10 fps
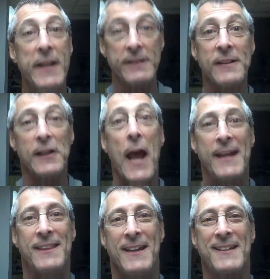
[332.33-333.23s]
that isn't
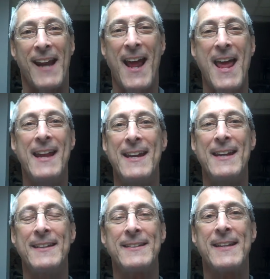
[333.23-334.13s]
like this and
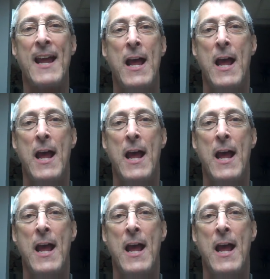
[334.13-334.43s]
is